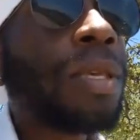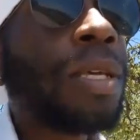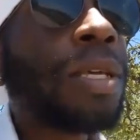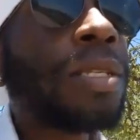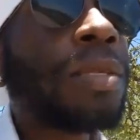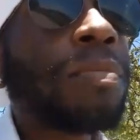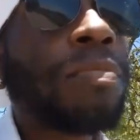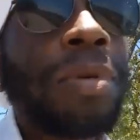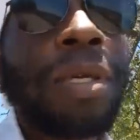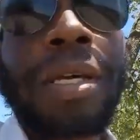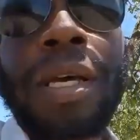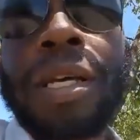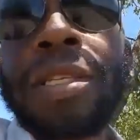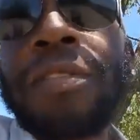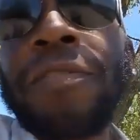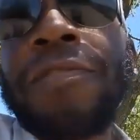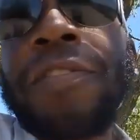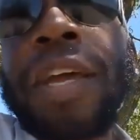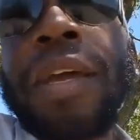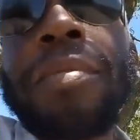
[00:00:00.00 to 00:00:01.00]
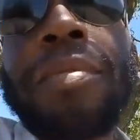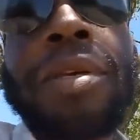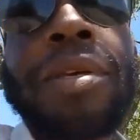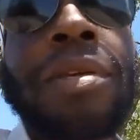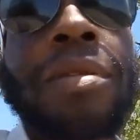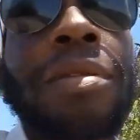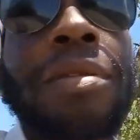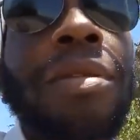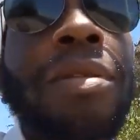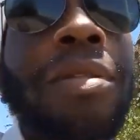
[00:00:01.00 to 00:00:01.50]
is because of
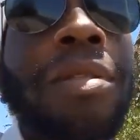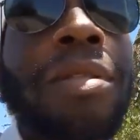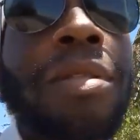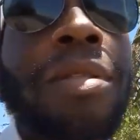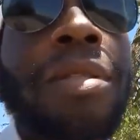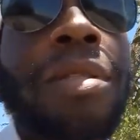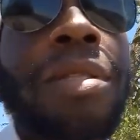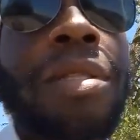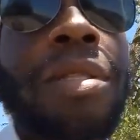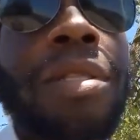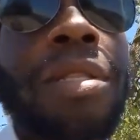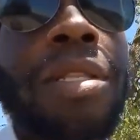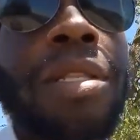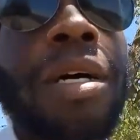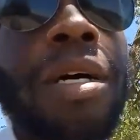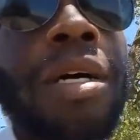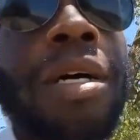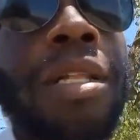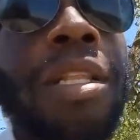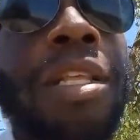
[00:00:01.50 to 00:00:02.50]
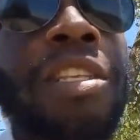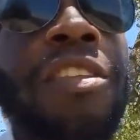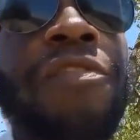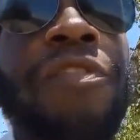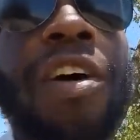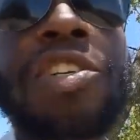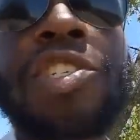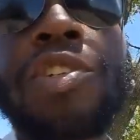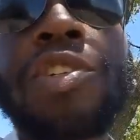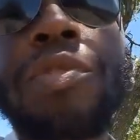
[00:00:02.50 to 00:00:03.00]
family. The
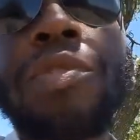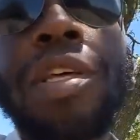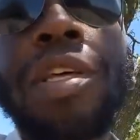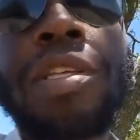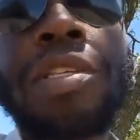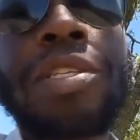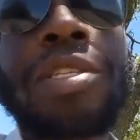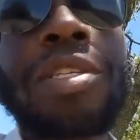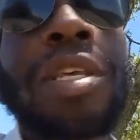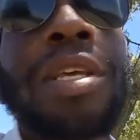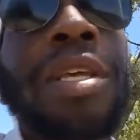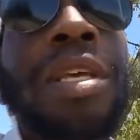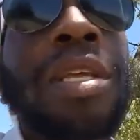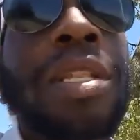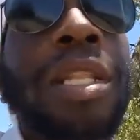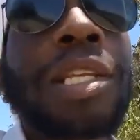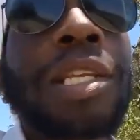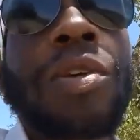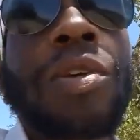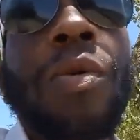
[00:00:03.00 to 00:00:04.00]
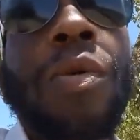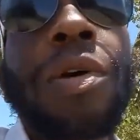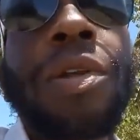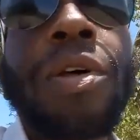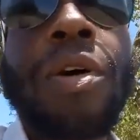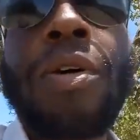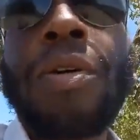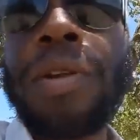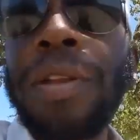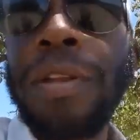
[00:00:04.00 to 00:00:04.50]
dysfunctionalness that's
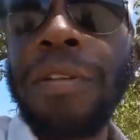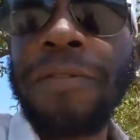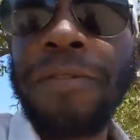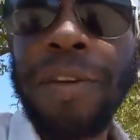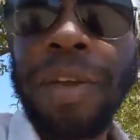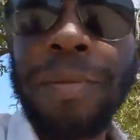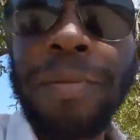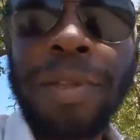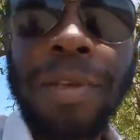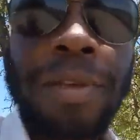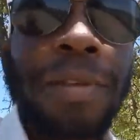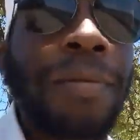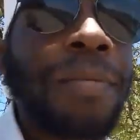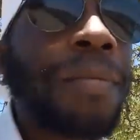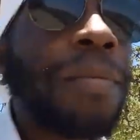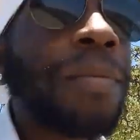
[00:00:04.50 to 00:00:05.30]
going on in the family.